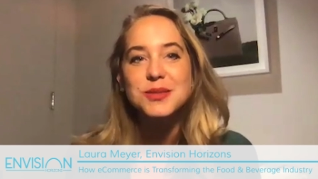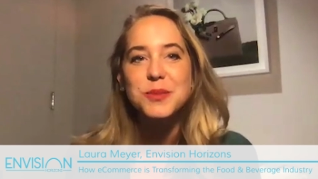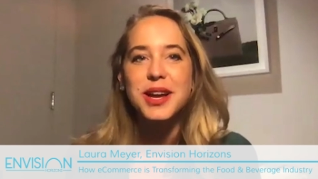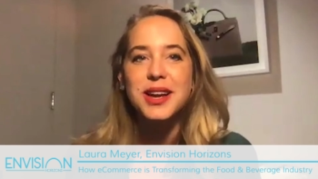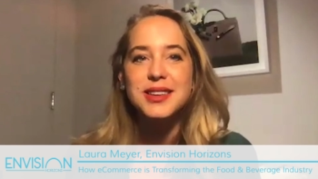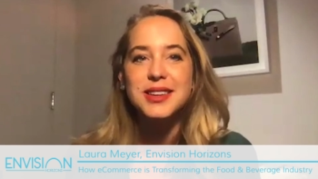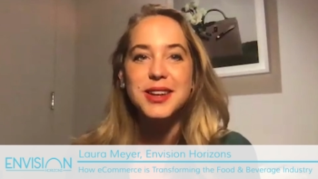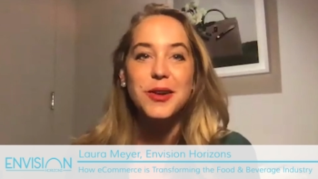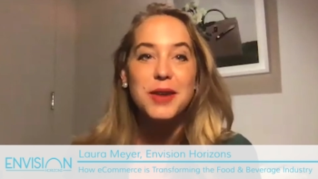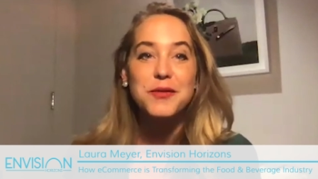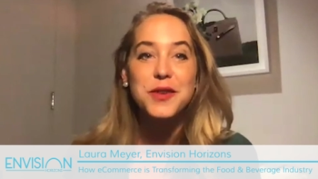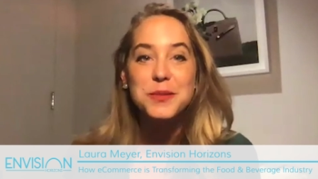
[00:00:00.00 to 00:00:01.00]
But
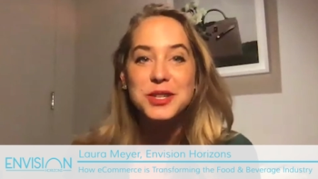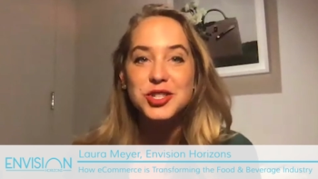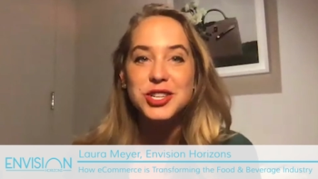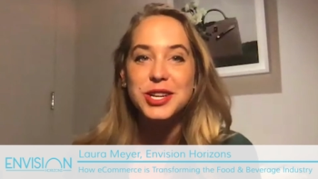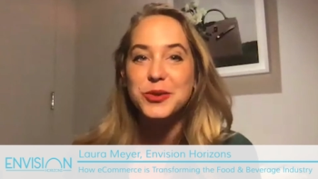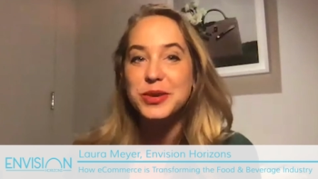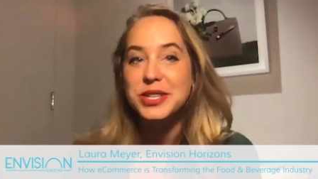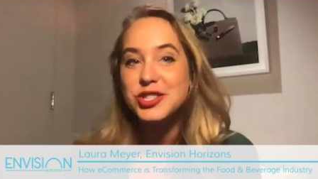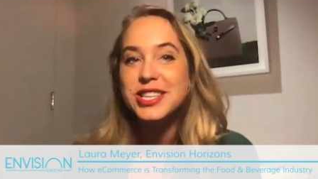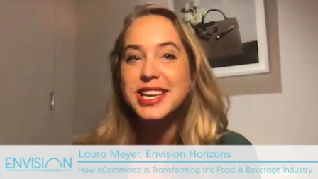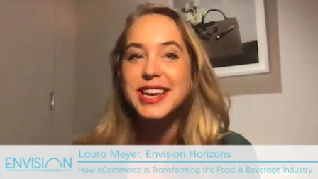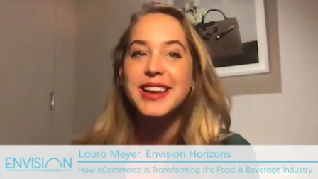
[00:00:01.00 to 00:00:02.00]
I'm from Michigan
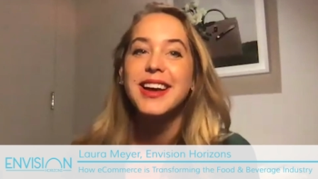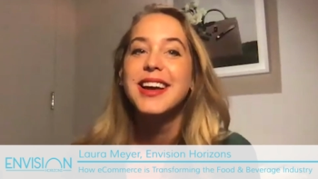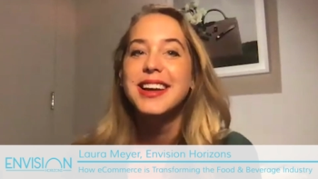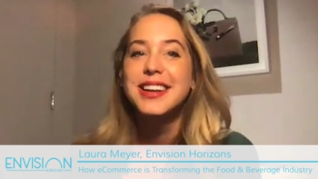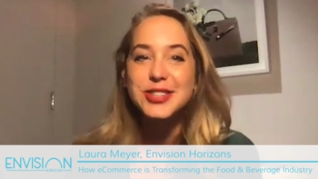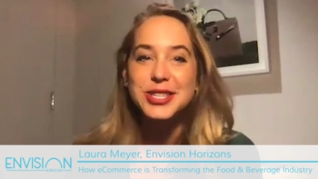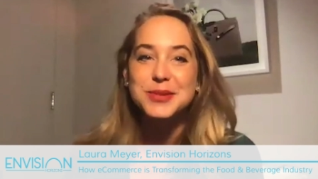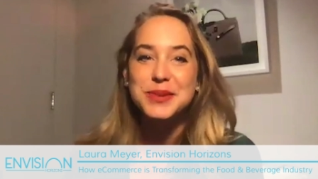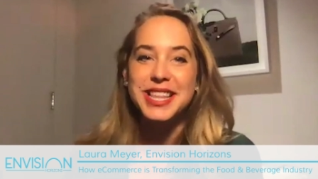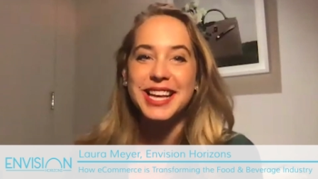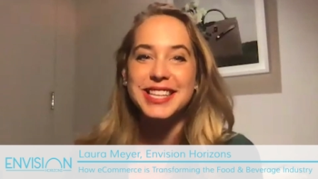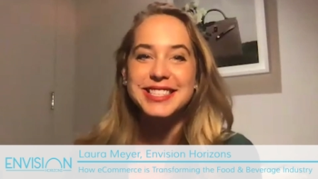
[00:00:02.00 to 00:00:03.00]
originally. Trust
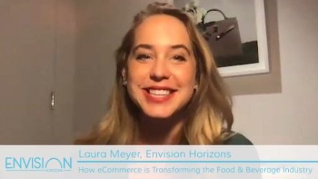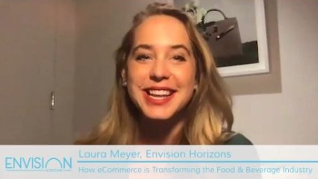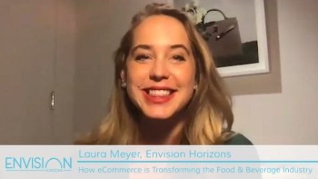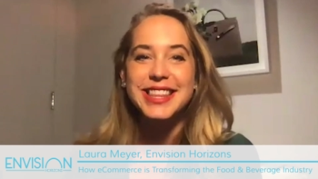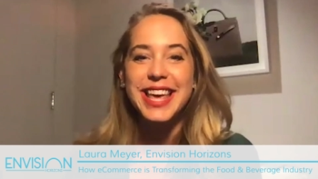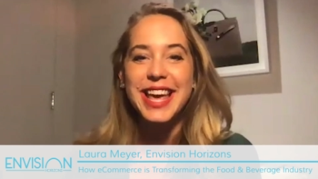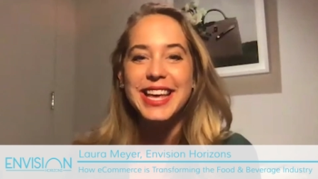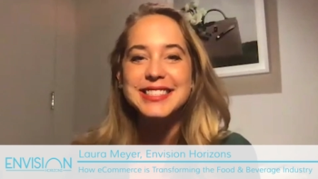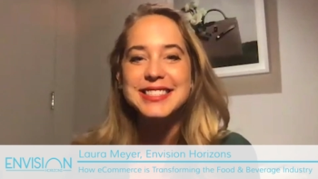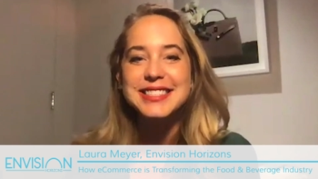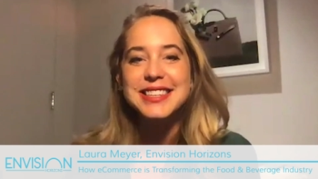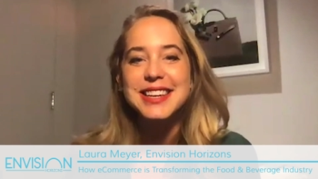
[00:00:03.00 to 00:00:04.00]
me, that's not the case.